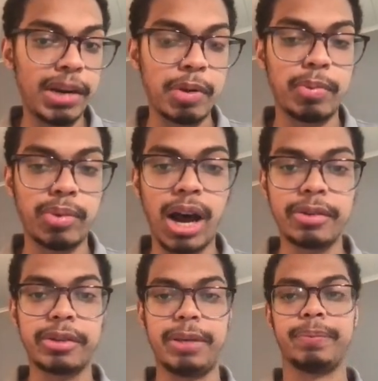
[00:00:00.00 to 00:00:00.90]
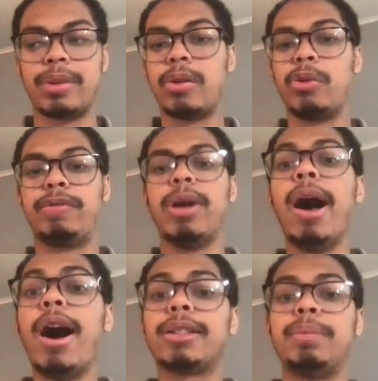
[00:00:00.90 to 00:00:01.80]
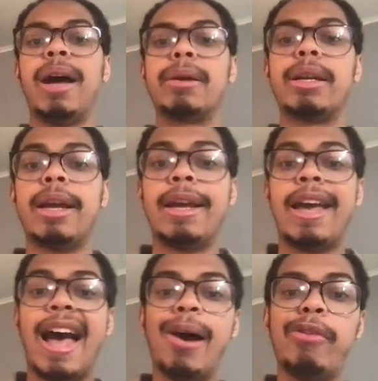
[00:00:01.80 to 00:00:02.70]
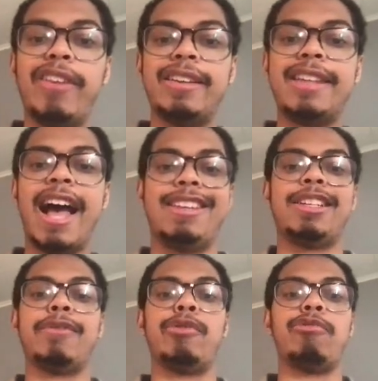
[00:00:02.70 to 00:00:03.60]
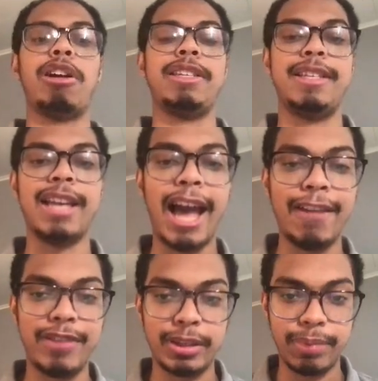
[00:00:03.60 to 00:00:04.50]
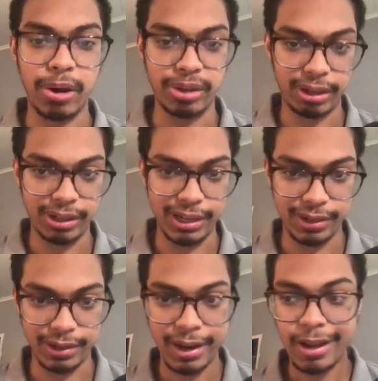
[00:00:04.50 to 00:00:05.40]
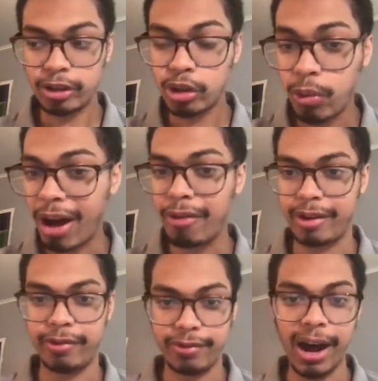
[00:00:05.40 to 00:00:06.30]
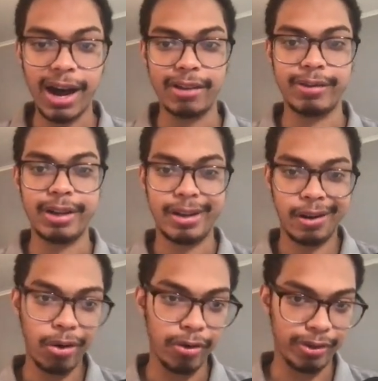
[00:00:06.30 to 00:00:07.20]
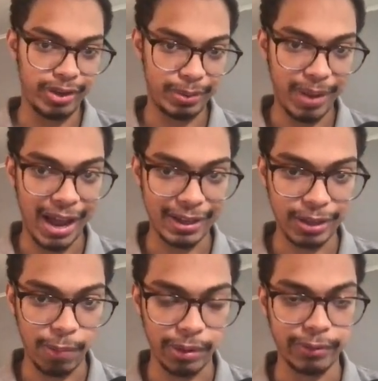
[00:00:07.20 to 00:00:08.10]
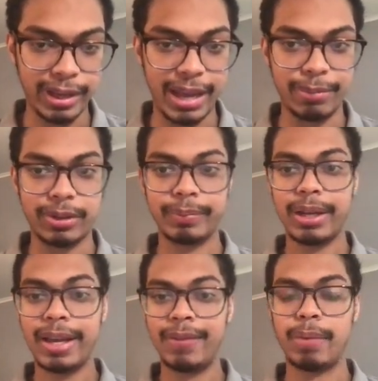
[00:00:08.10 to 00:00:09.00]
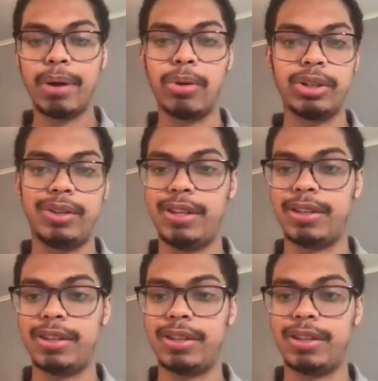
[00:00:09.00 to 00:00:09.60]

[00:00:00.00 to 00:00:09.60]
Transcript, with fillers: Bobrovsky. We've talked about how fantastic of a run he's had this postseason 12 and 5 over these past couple of games in the postseason.